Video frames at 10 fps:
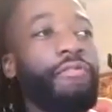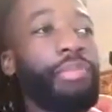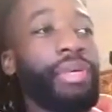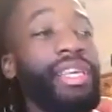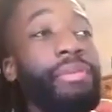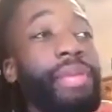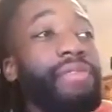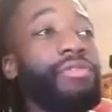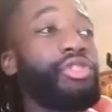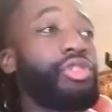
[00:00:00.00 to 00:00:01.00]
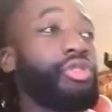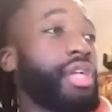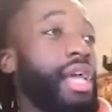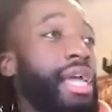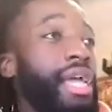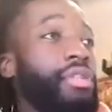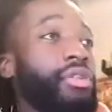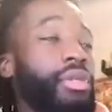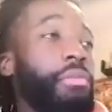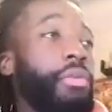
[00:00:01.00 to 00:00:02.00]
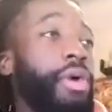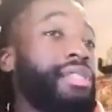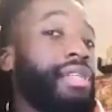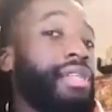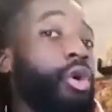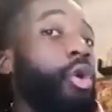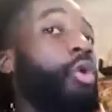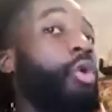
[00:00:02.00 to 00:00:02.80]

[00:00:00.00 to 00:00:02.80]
he may even choose to end on some words that don't